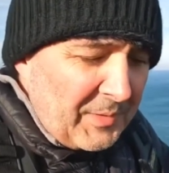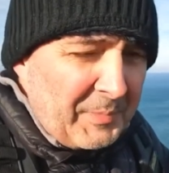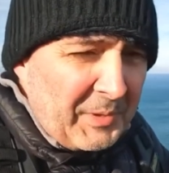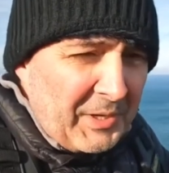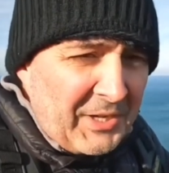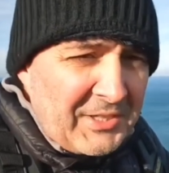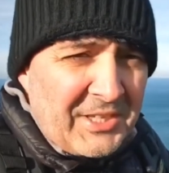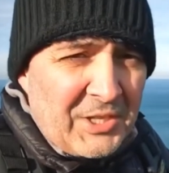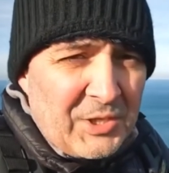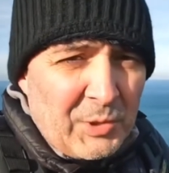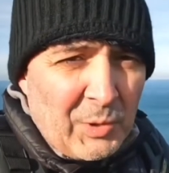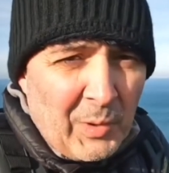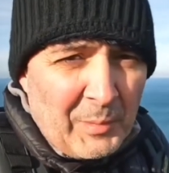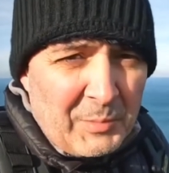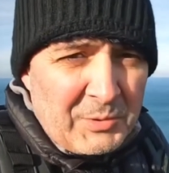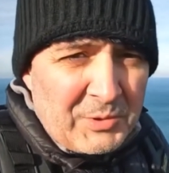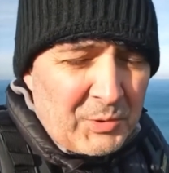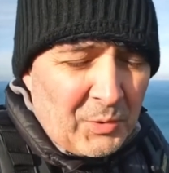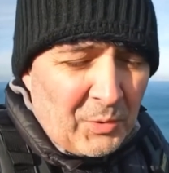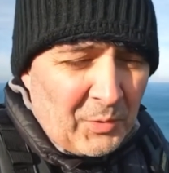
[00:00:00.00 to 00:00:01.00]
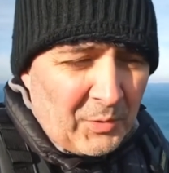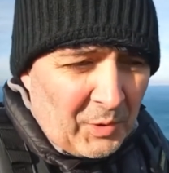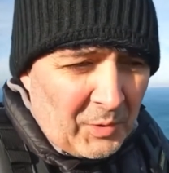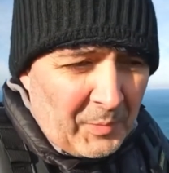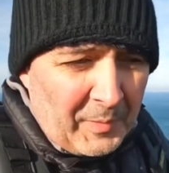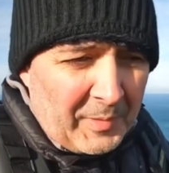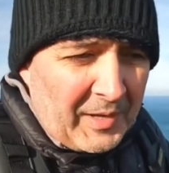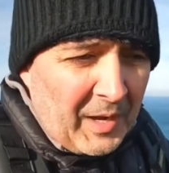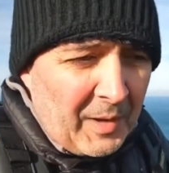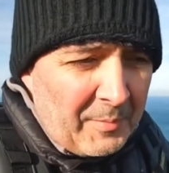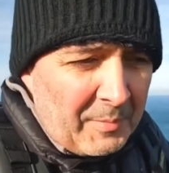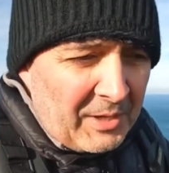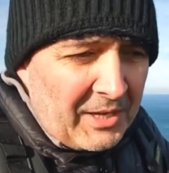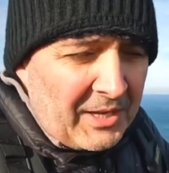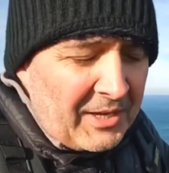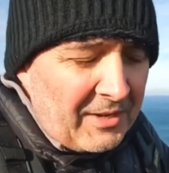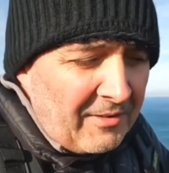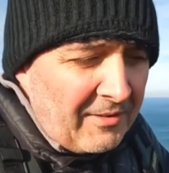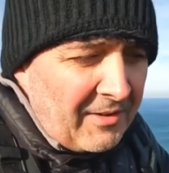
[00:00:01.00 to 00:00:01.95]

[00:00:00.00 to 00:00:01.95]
because I knew I was going to be coming here